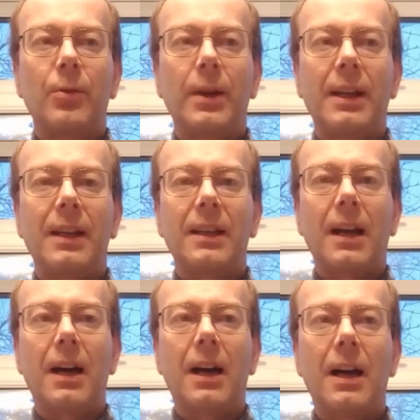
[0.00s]

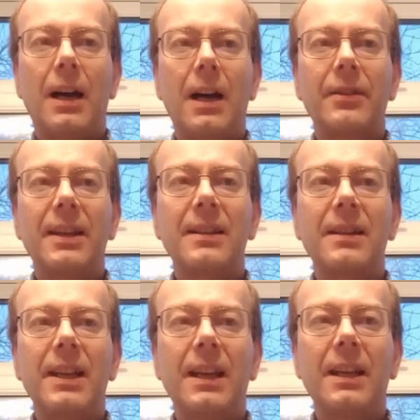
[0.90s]
We are
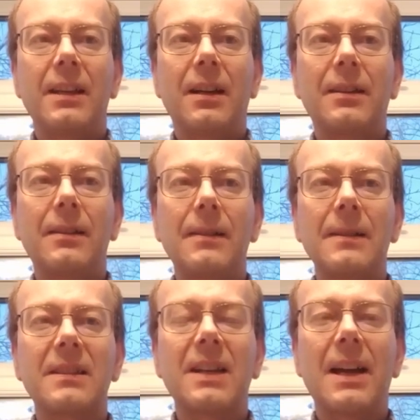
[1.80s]
in the
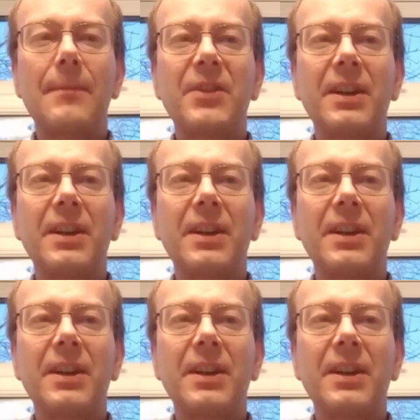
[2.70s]
old time,